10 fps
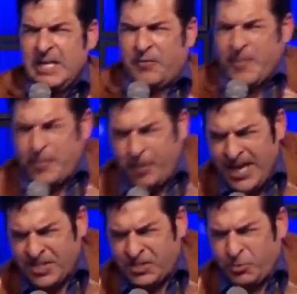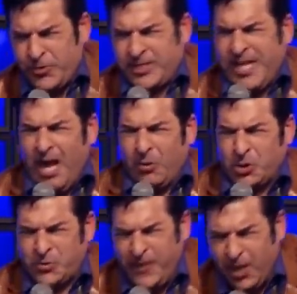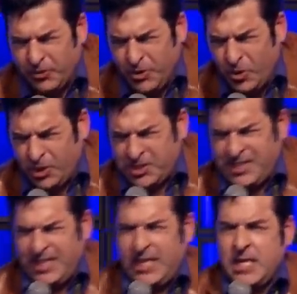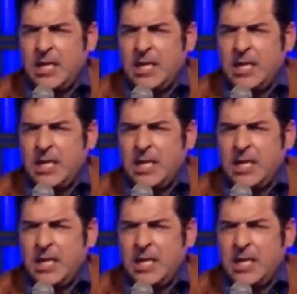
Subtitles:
From the place where the towers fell, New York City.